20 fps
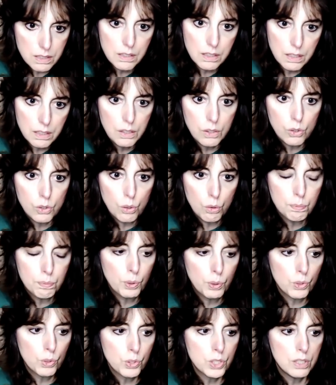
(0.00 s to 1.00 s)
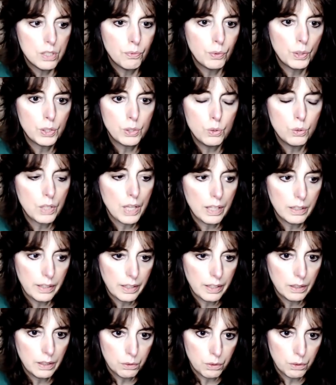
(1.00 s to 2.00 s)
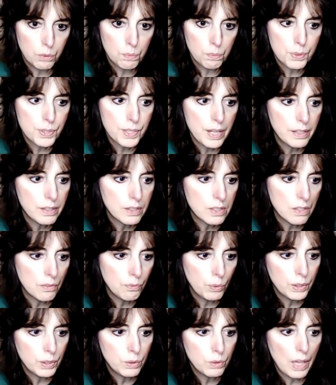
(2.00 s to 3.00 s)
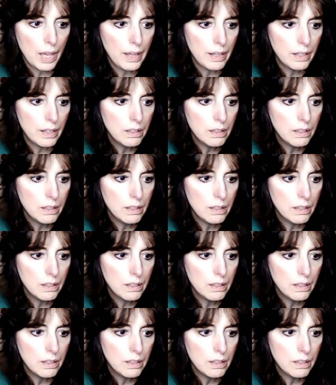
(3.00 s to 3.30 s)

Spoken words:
a portion of what you get, like a little percentage of what you get.